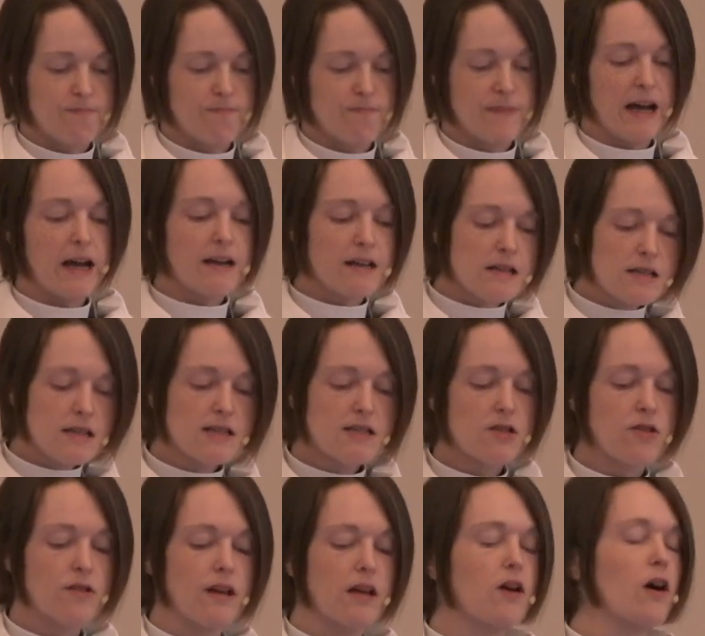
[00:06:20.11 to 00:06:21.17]
That is
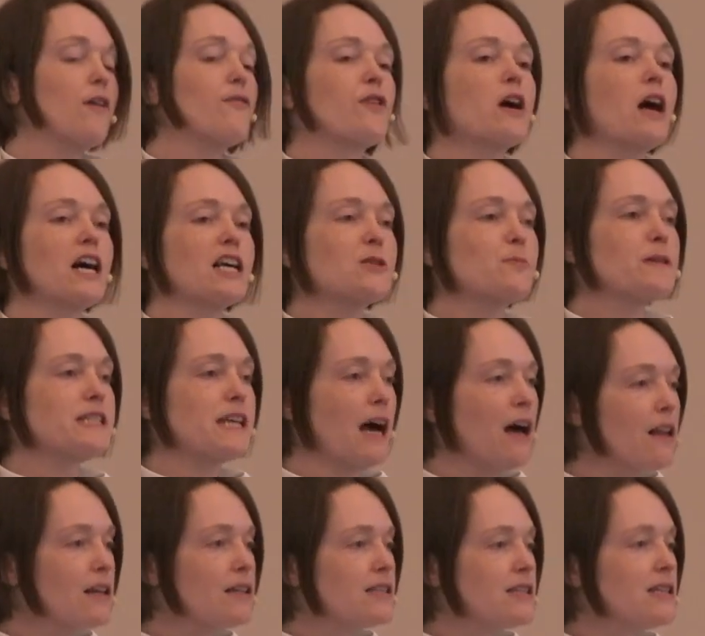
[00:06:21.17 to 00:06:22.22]
until they offer
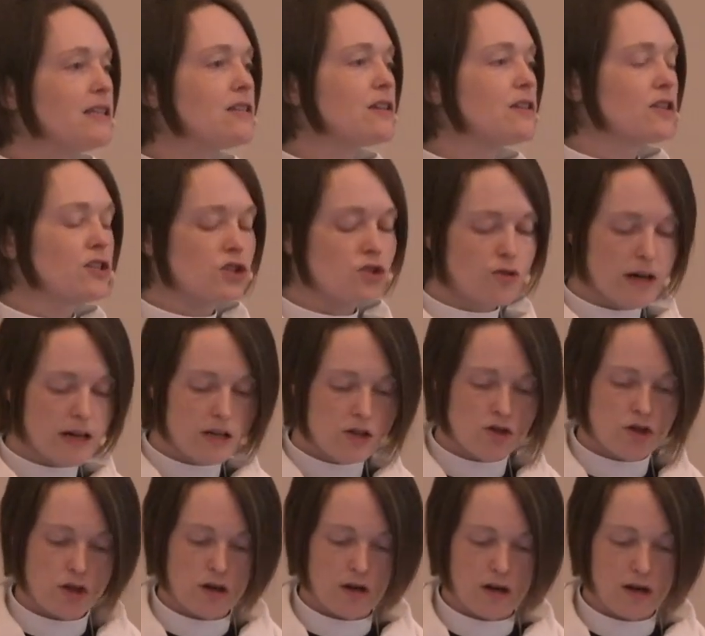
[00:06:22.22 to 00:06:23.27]
hospitality to the
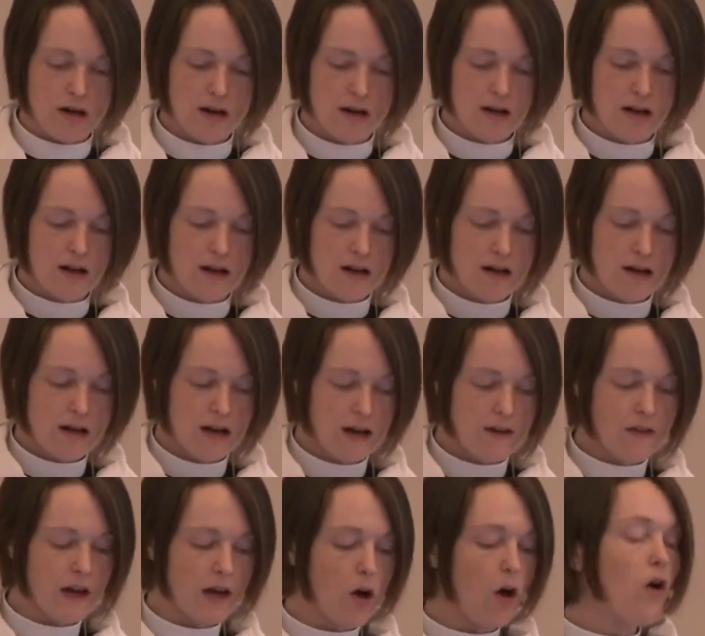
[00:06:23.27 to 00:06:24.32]
stranger,
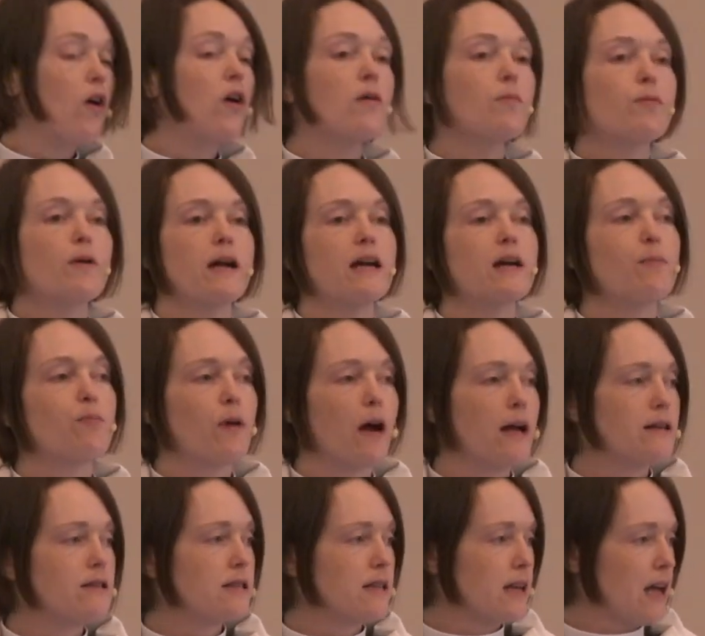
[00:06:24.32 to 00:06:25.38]
and they all break
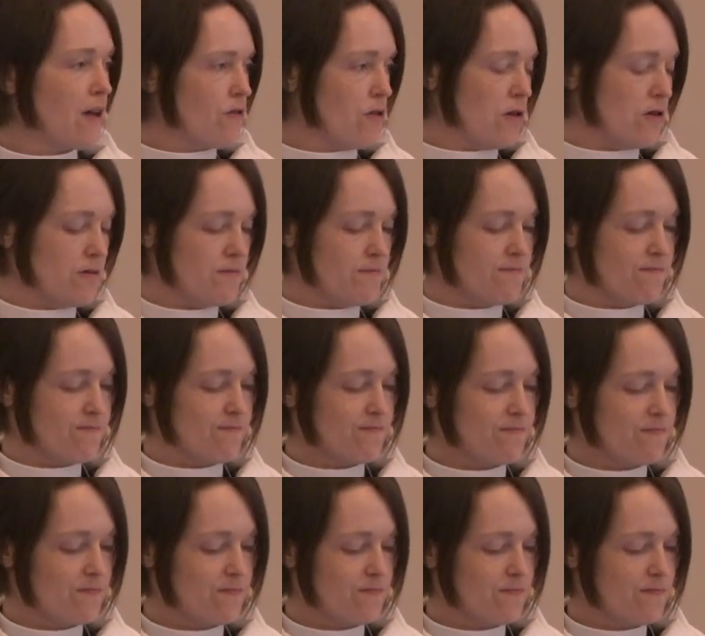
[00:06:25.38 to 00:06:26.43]
bread together.
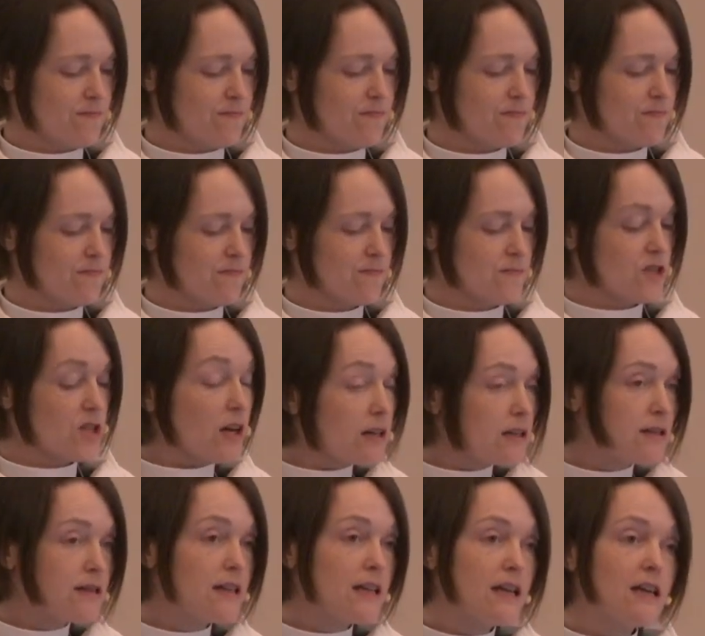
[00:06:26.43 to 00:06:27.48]

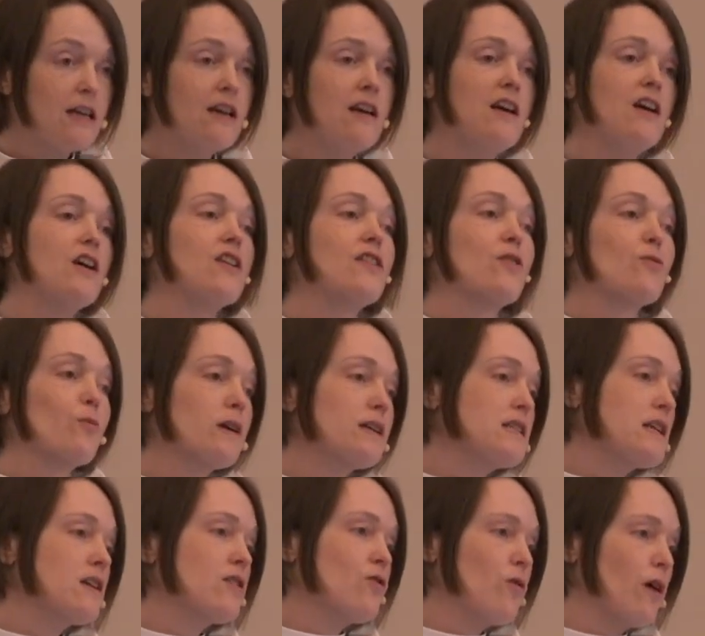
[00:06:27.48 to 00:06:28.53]
Suddenly, the
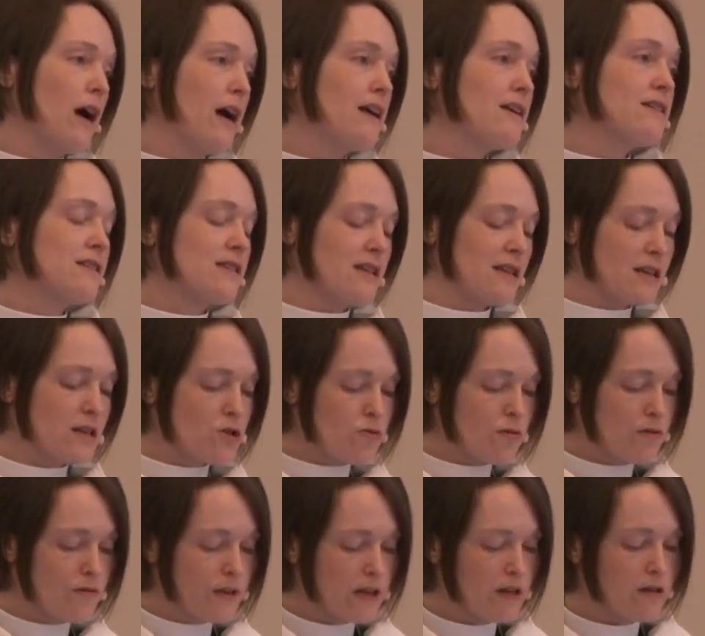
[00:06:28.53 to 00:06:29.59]
risen Christ is
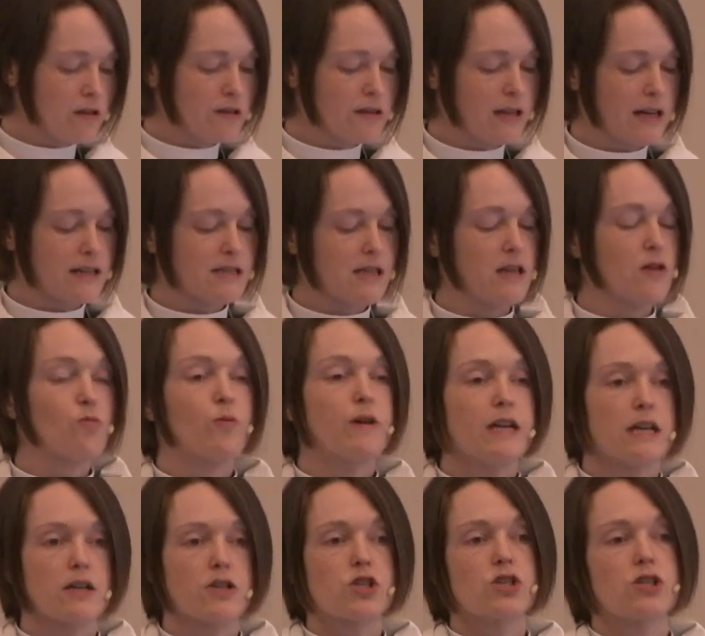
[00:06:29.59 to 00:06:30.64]
revealed as they
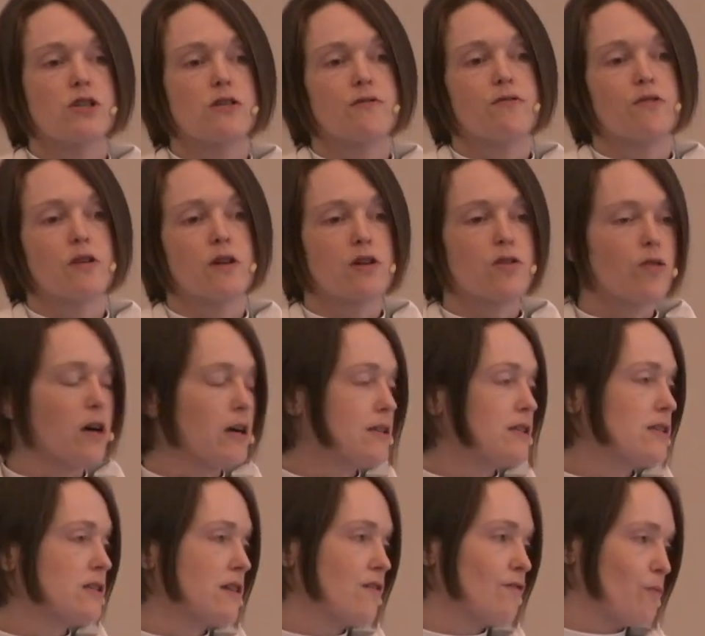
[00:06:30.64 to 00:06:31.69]
reach for a
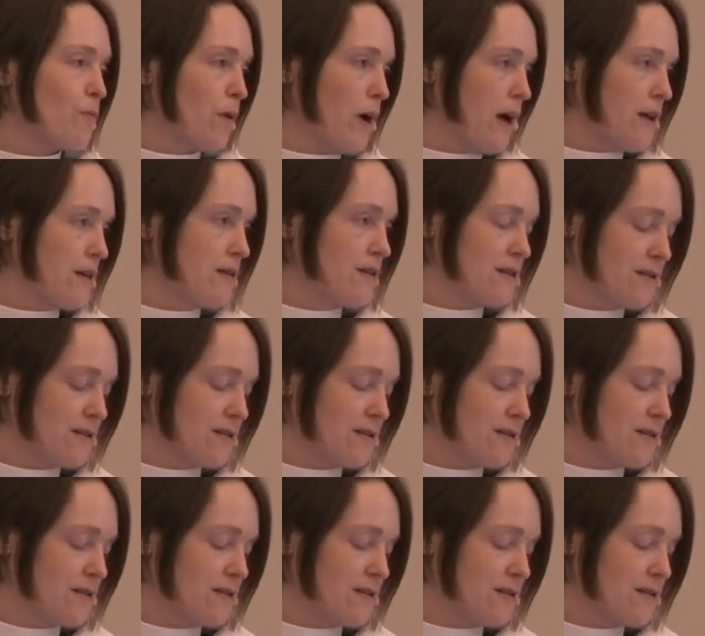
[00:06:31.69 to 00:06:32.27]
crust of bread.